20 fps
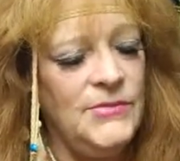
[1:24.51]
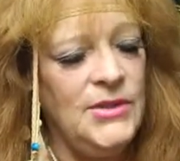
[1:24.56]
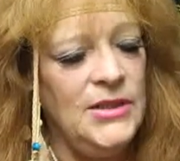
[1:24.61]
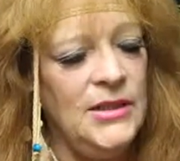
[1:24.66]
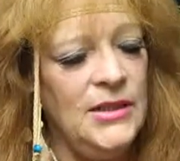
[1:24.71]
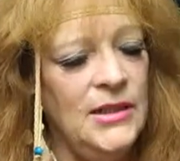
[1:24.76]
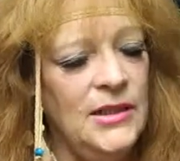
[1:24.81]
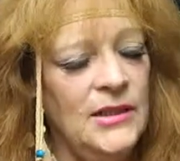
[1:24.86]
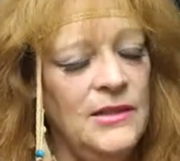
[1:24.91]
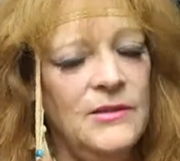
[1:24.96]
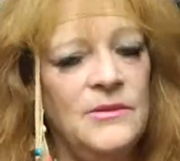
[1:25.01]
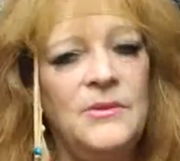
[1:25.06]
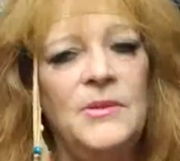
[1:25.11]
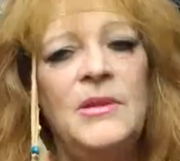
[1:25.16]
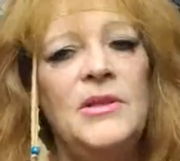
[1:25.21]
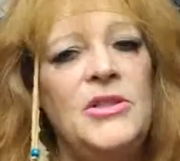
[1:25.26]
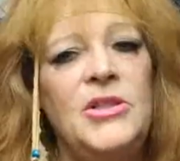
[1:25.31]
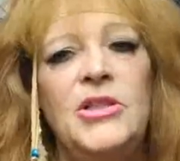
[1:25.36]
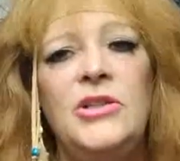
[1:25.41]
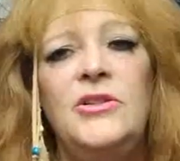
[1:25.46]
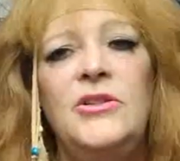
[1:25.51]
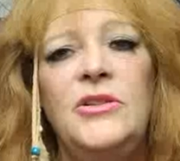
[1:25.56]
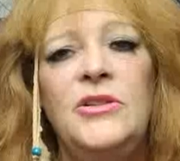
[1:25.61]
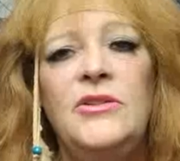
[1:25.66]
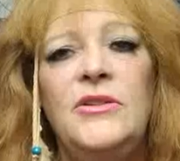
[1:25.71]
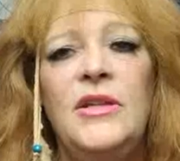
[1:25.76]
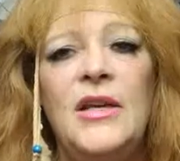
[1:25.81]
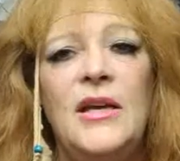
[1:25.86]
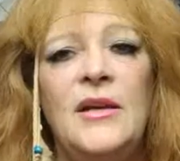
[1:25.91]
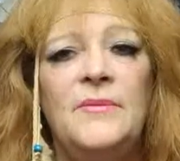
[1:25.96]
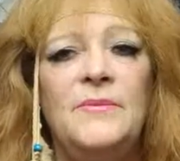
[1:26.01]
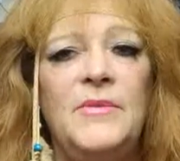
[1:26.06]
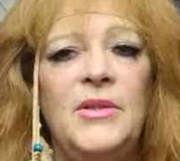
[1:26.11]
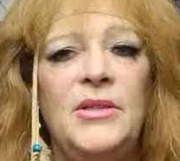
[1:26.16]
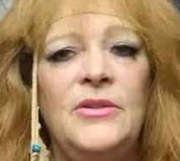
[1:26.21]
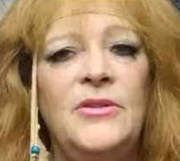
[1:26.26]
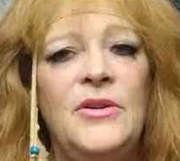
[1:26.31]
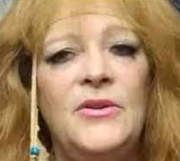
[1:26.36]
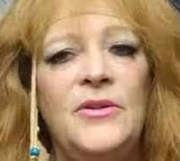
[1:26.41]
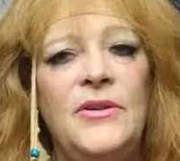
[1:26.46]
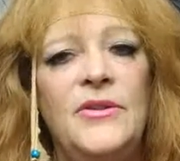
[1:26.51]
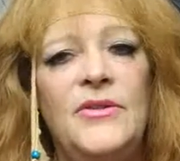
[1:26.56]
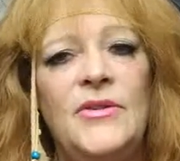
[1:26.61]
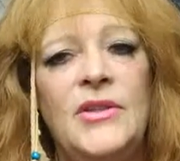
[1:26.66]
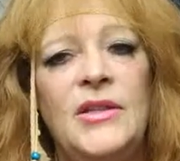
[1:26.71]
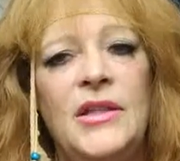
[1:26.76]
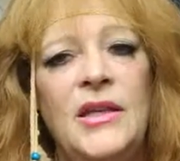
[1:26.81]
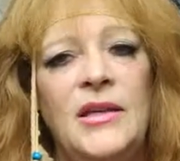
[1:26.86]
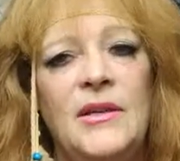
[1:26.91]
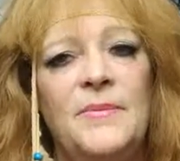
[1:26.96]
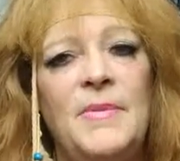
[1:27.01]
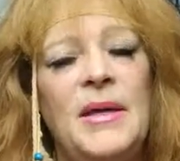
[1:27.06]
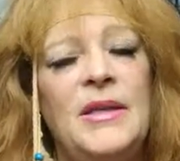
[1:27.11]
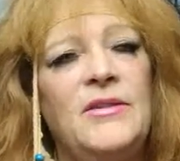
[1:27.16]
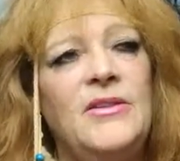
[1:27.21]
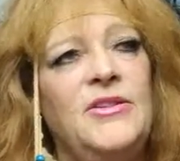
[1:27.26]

yeah, once you do them, you don't even think about